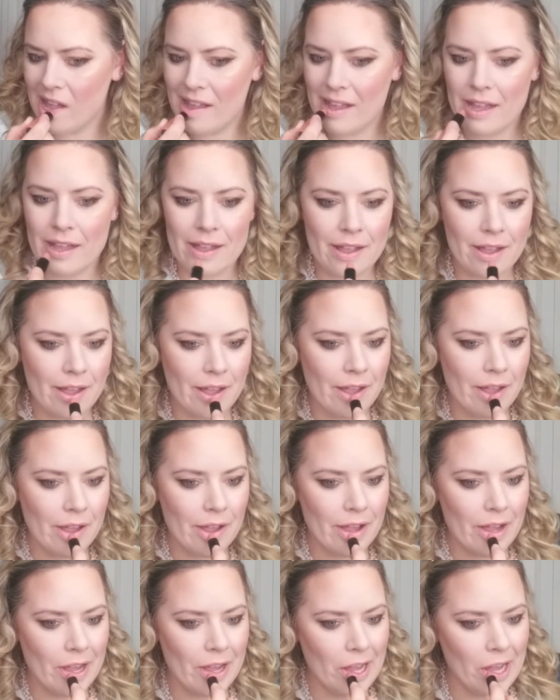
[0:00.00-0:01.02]
when they're
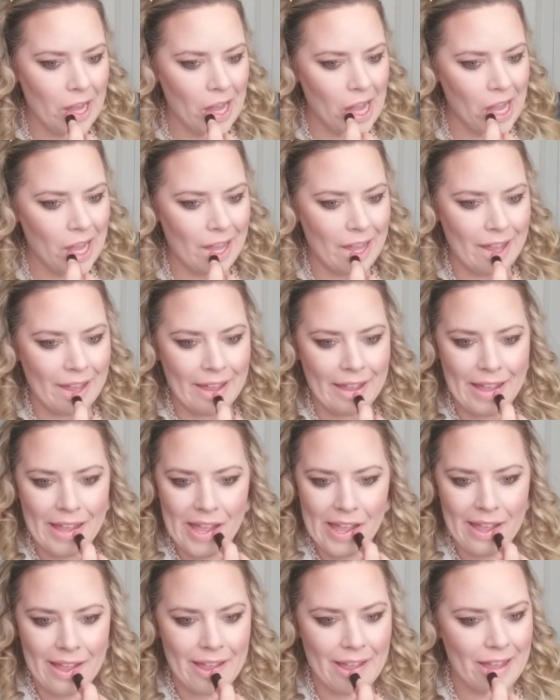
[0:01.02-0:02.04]
combined. It's just
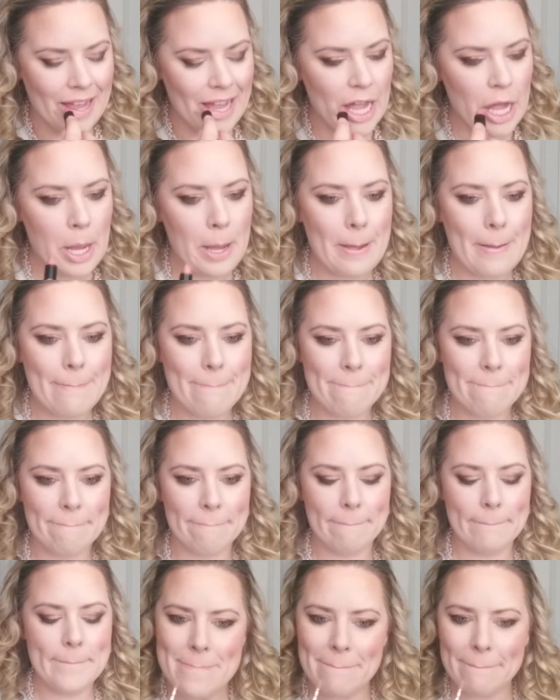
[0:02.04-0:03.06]
really, really, really pretty
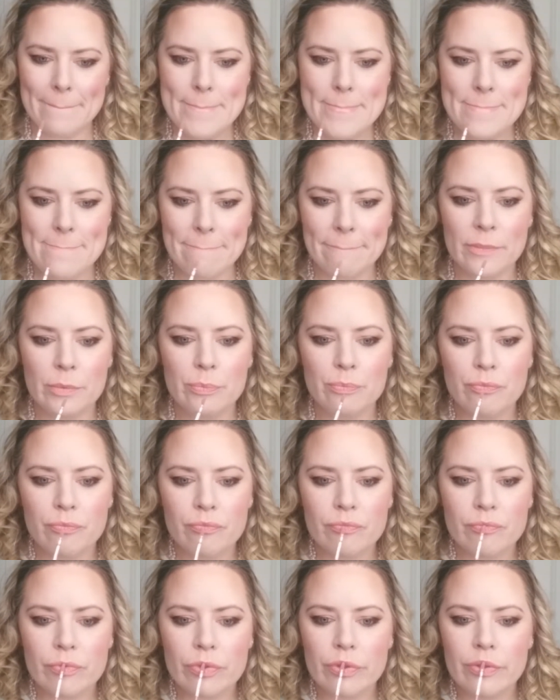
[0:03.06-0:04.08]
and very
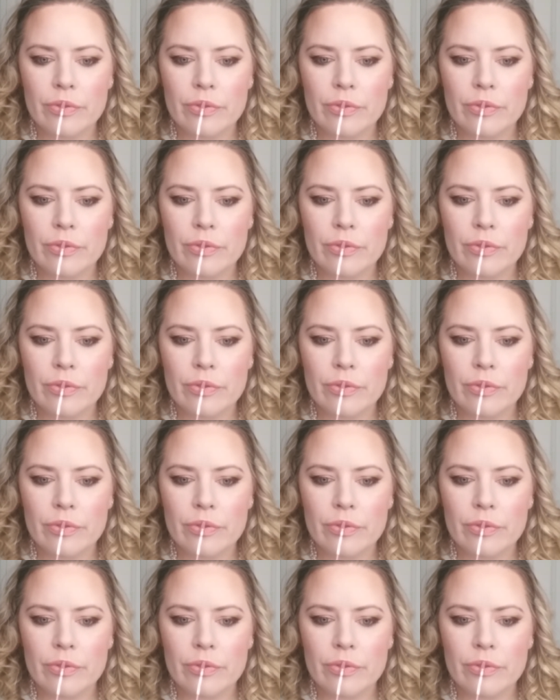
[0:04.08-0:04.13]
wearable.